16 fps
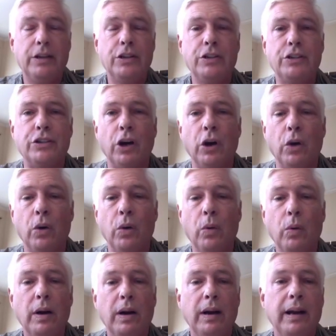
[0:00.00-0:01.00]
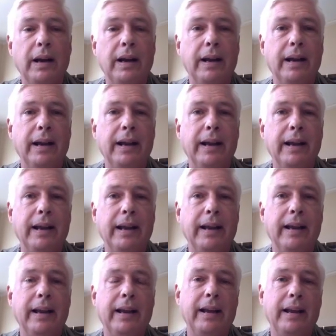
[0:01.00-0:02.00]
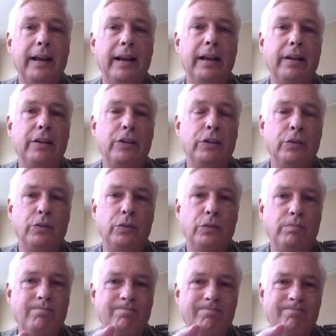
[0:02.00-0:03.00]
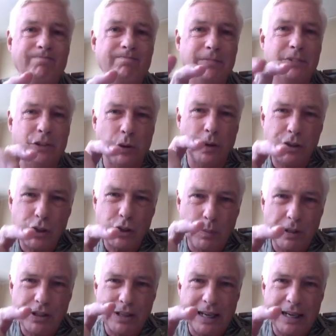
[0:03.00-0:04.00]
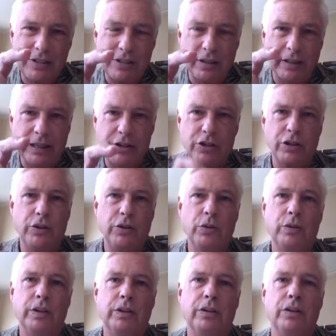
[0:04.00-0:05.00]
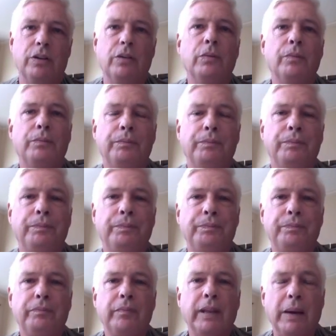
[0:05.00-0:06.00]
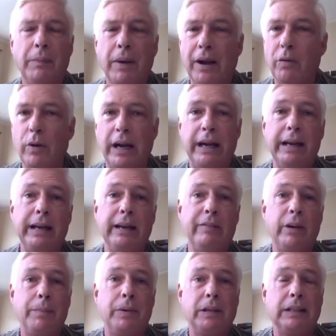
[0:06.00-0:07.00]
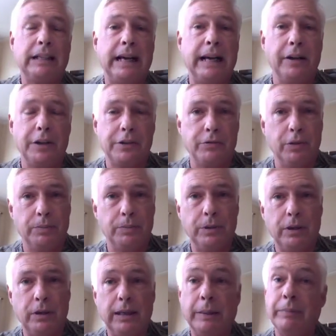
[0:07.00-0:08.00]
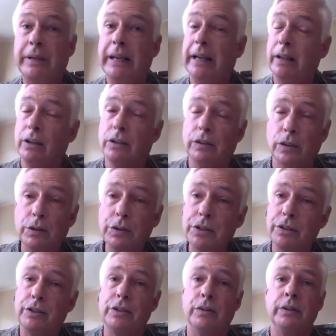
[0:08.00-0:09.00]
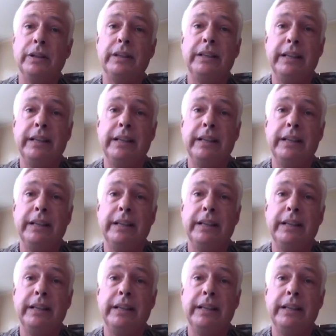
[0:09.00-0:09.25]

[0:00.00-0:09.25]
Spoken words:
So it's only so much isolation you can do. Am I ready to give up on college football? I'm getting closer to it.